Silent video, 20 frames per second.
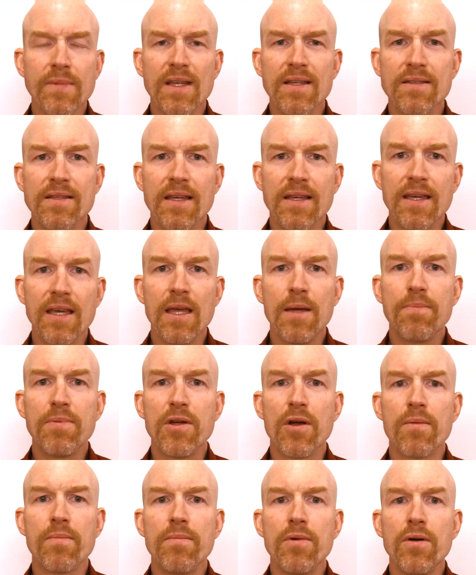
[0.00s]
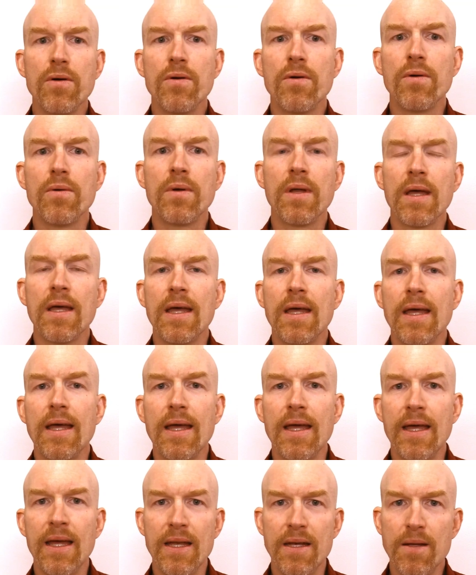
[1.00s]
to keep your mood
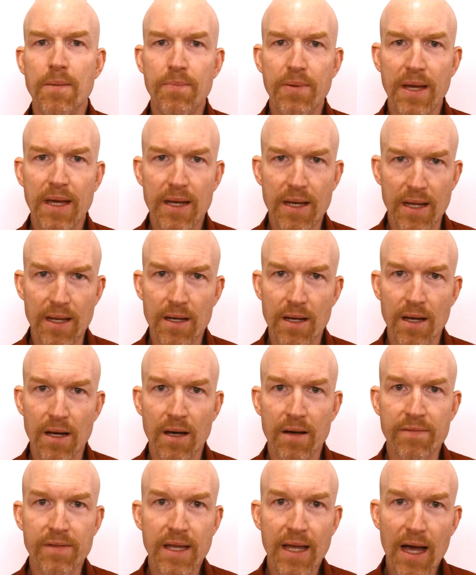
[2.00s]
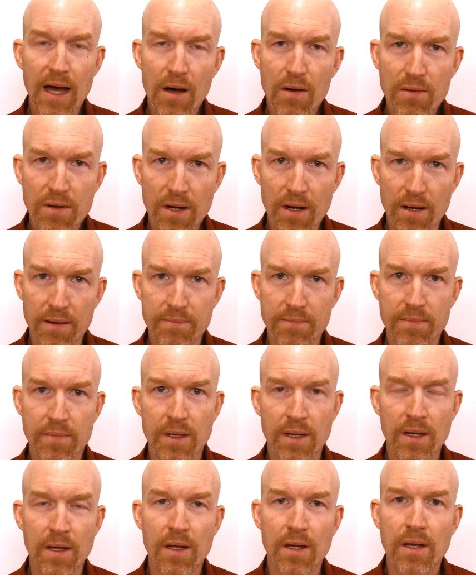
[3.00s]
independent of the outcome.
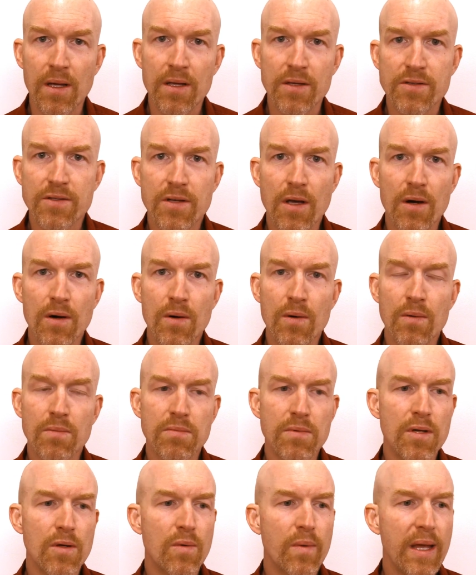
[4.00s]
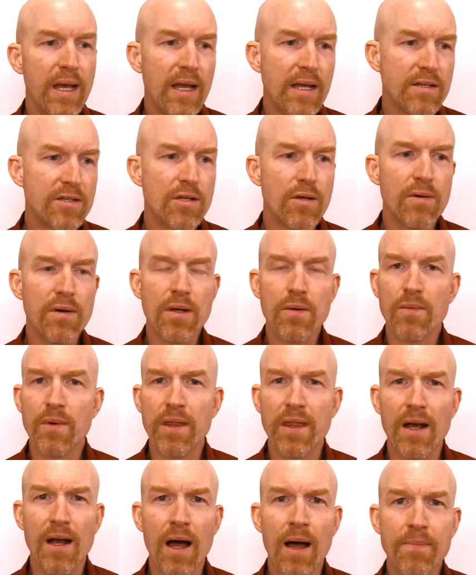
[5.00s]
So you went into it
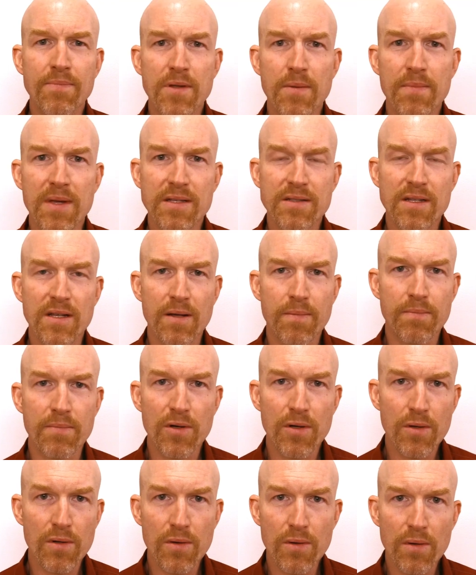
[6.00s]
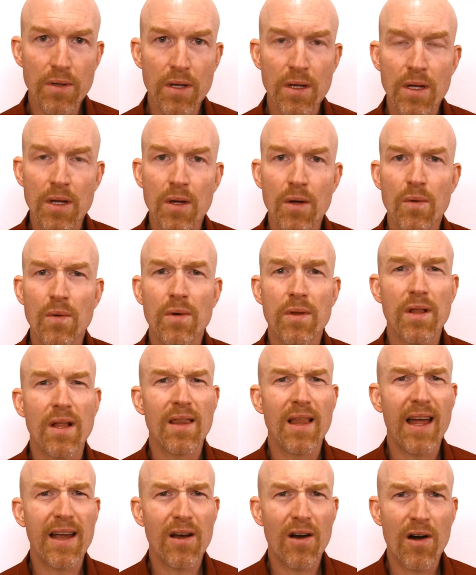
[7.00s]
with an optimistic mood, with a
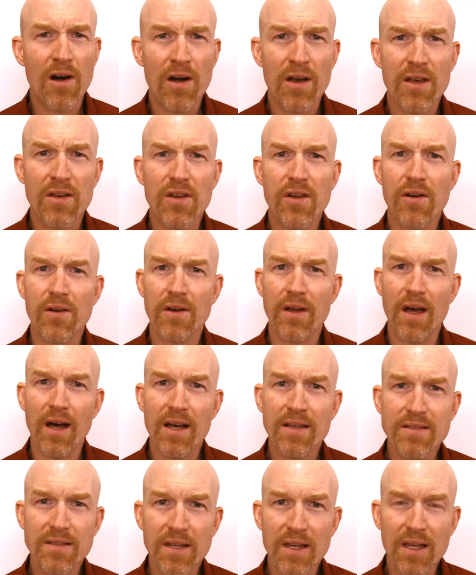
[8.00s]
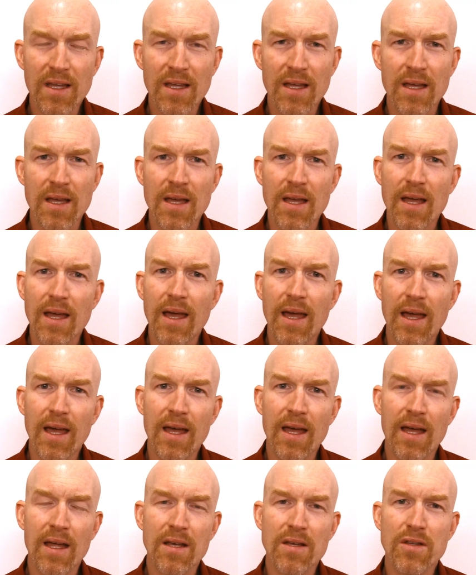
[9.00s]
lighthearted curiosity,
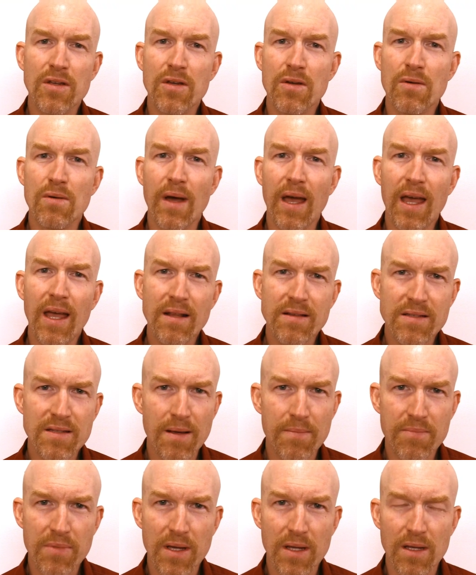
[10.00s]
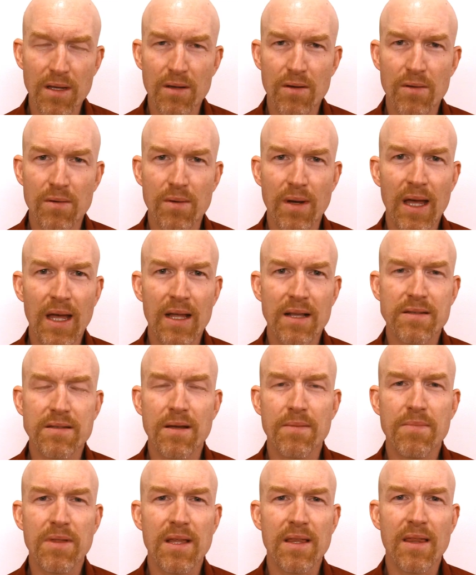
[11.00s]
and you ate something. You ate
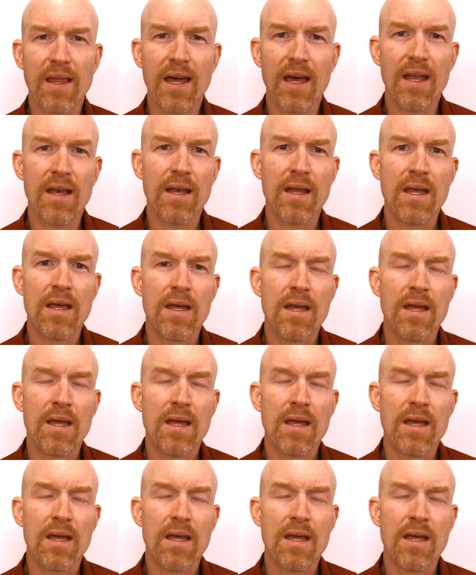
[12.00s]
something that